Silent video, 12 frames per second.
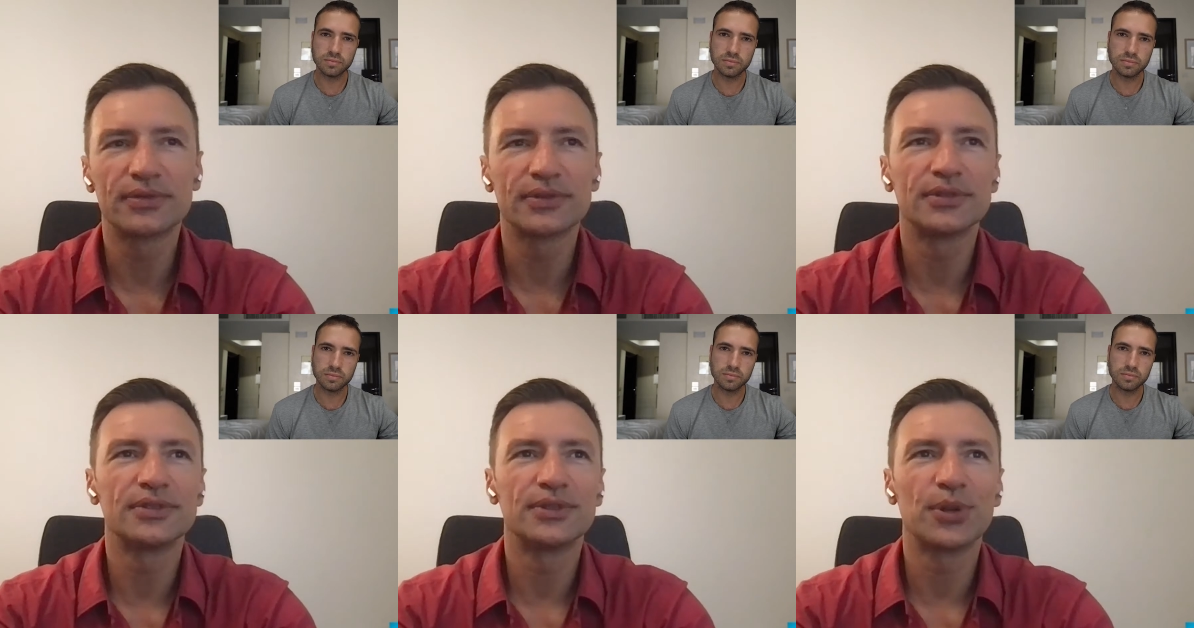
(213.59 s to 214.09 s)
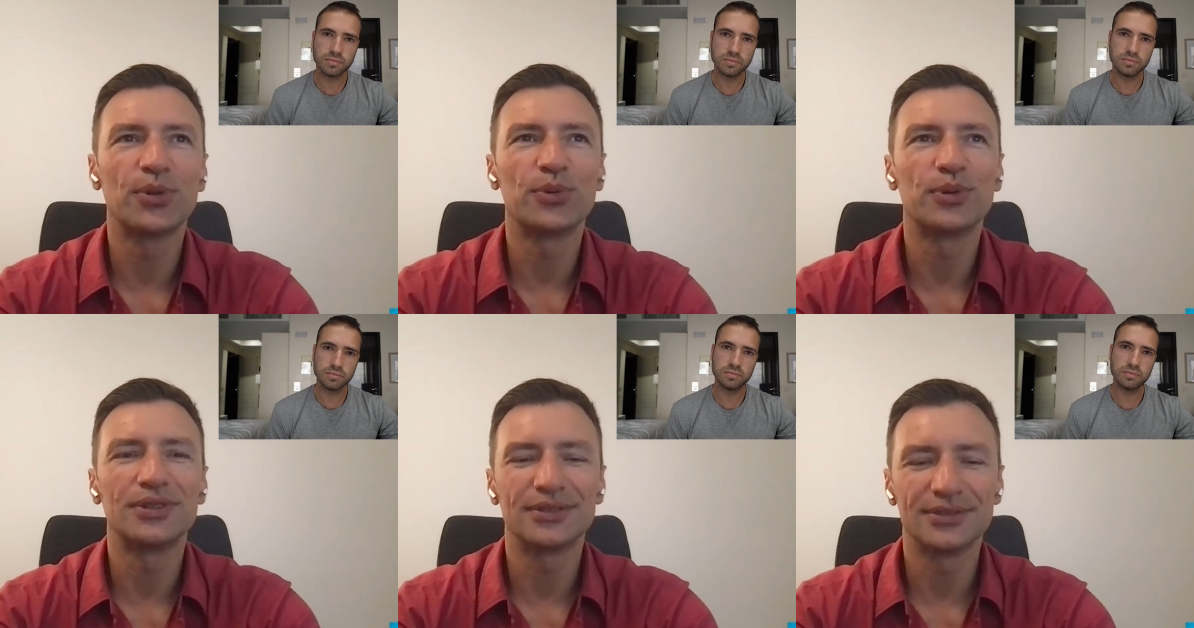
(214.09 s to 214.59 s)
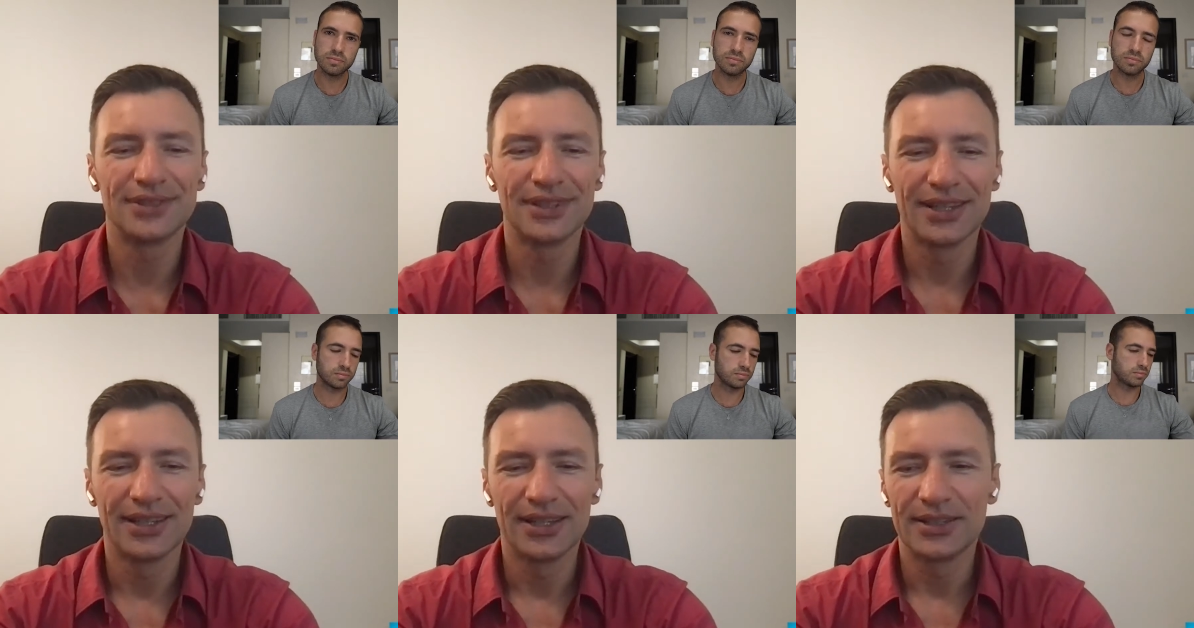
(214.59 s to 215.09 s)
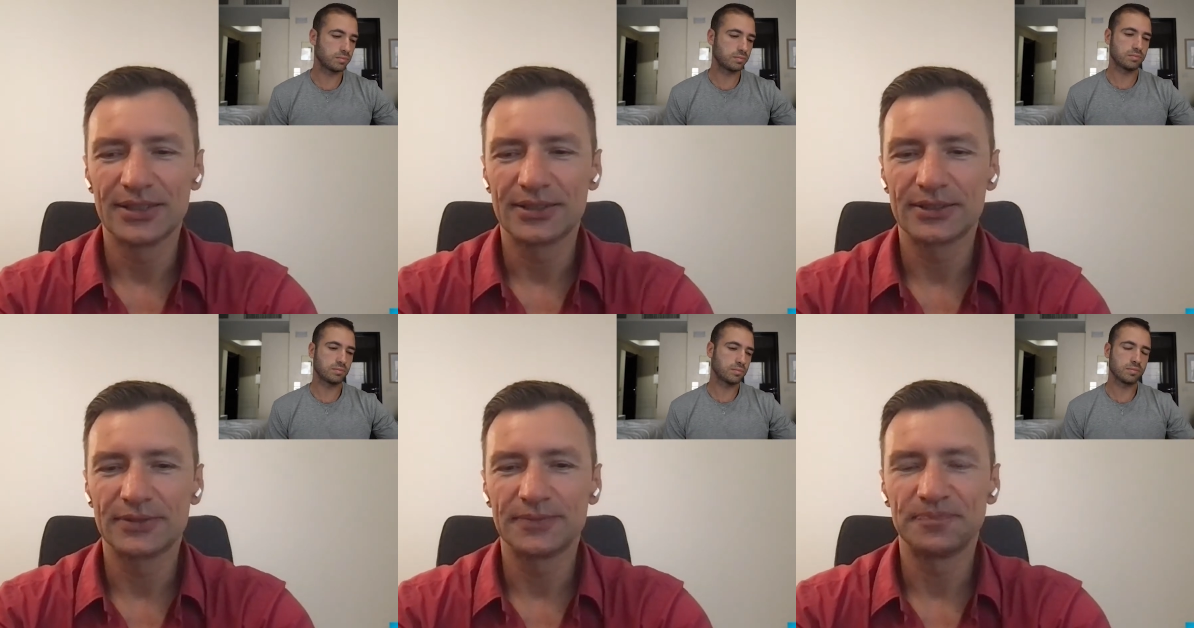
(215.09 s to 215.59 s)
Speaker 1: you know.
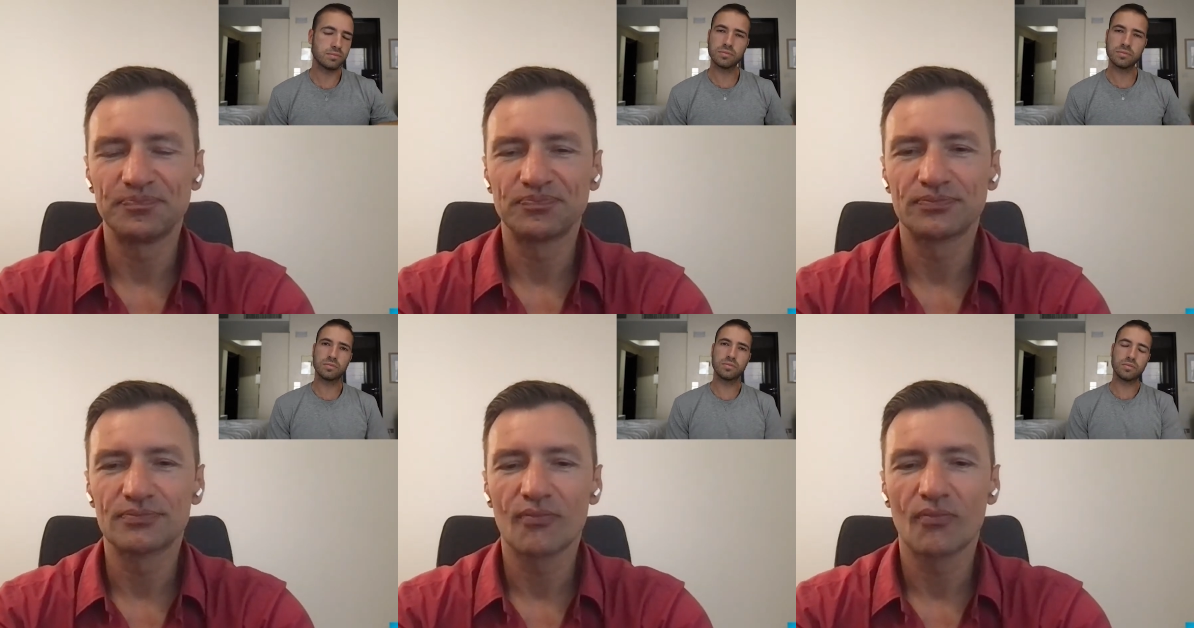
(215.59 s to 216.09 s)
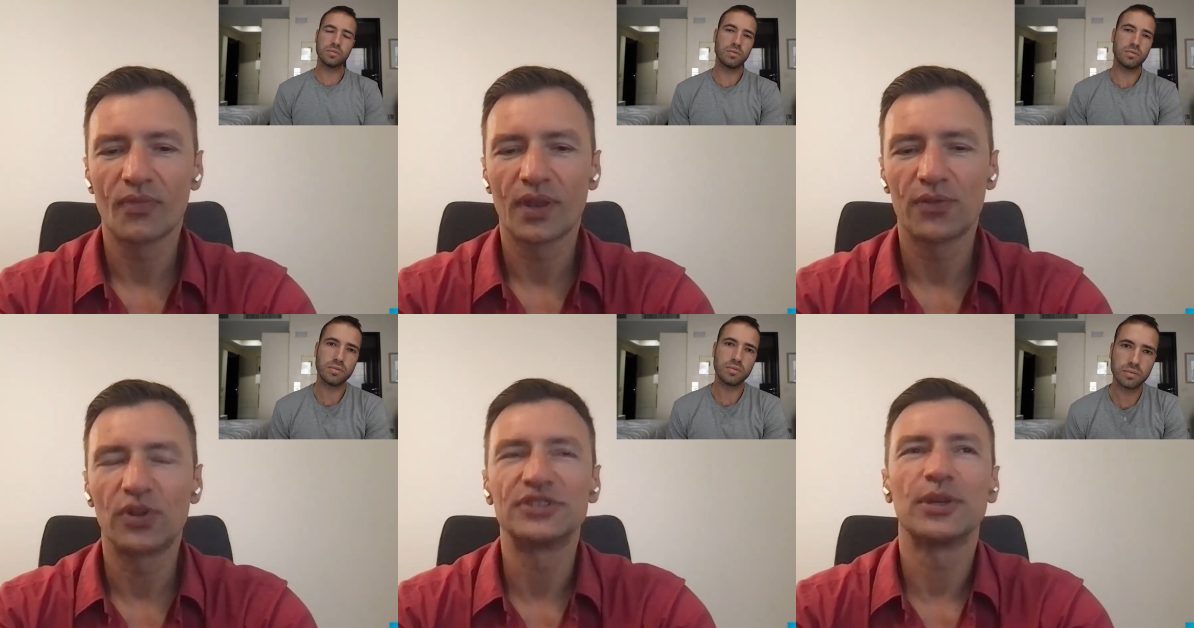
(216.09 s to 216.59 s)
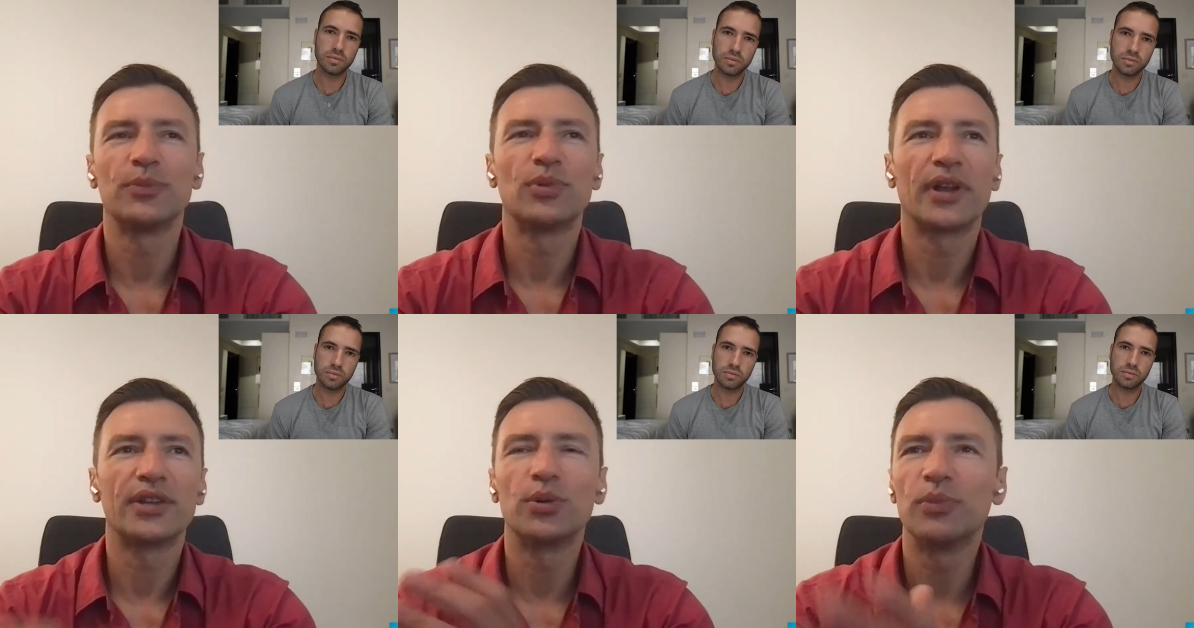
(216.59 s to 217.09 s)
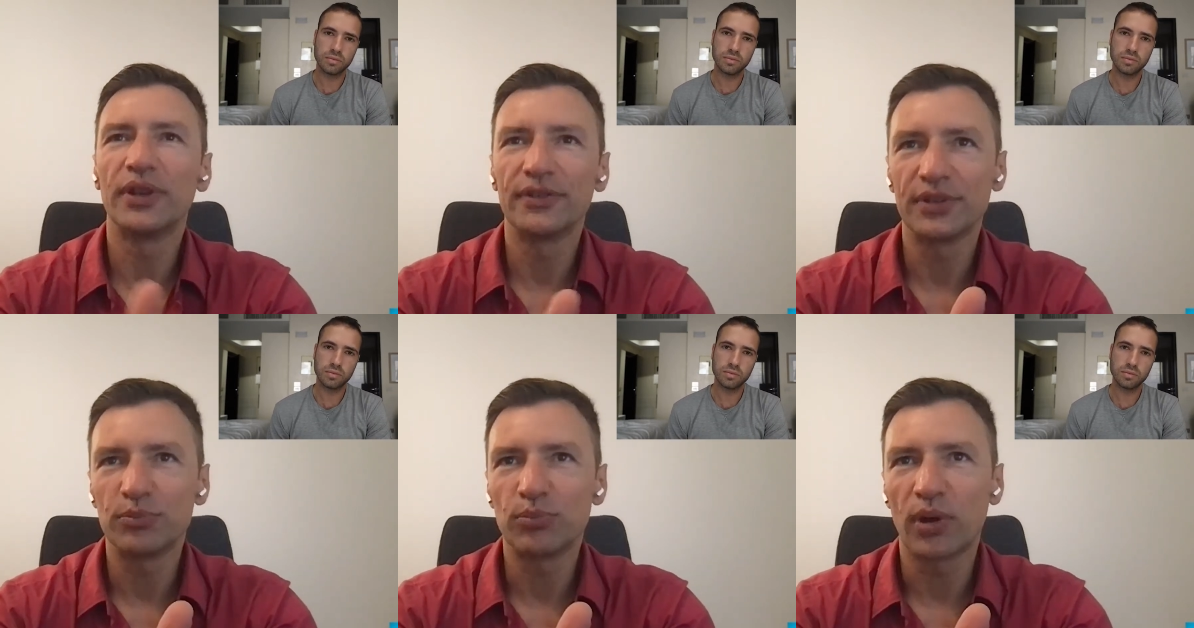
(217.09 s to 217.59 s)
Um, for example, I don't believe
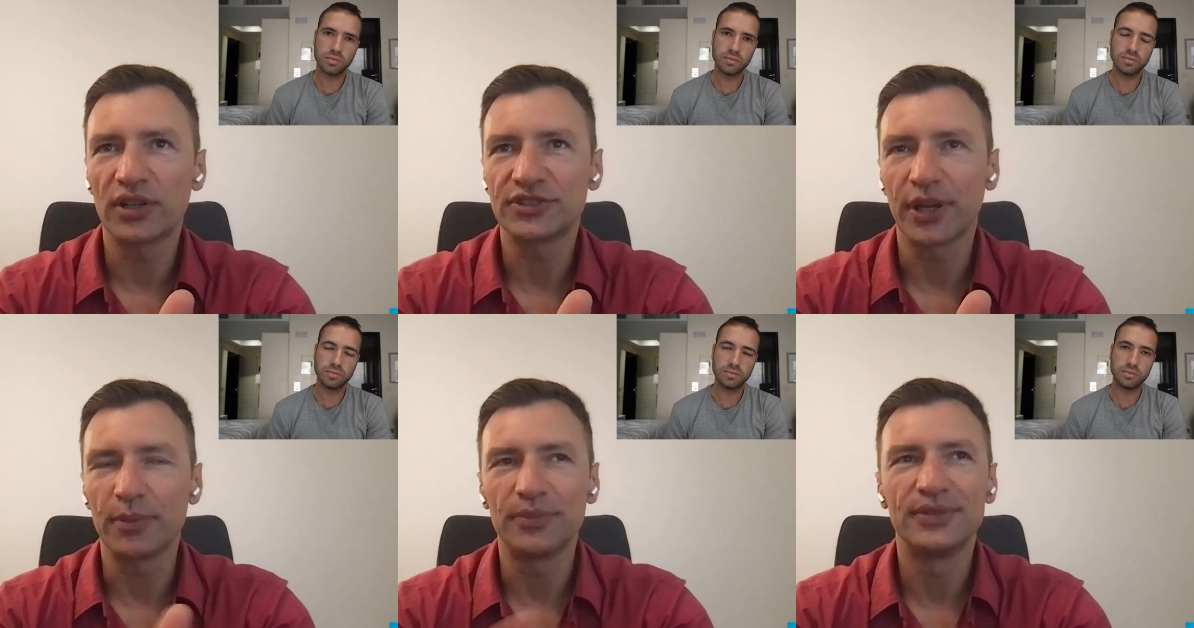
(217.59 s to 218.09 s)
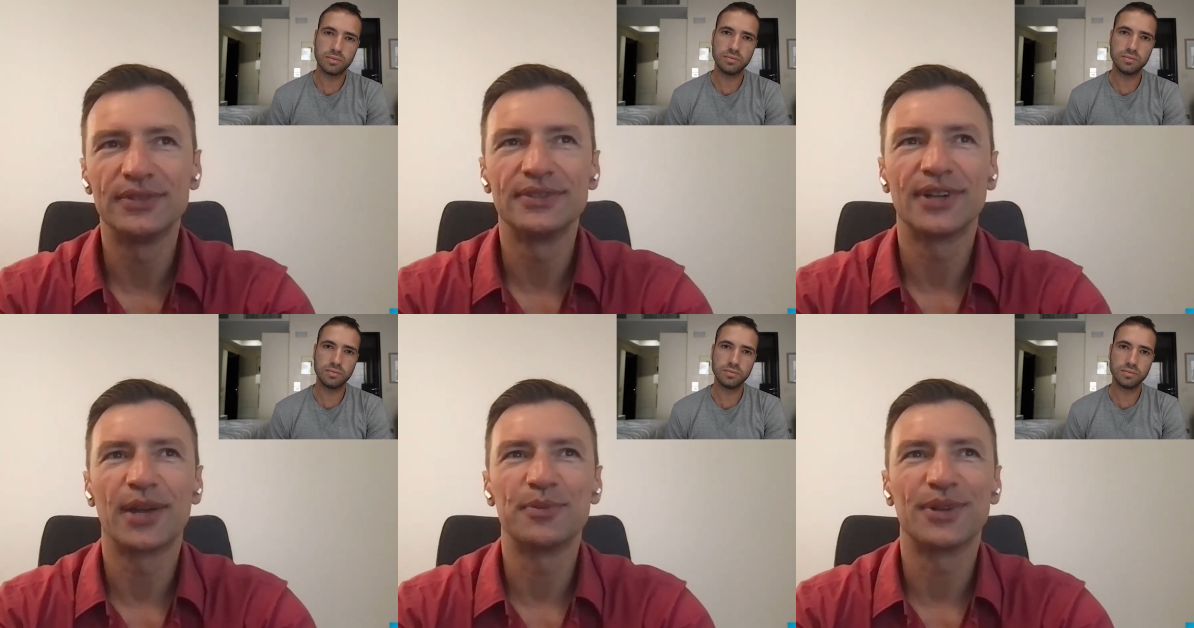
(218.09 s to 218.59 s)
in part time. I'm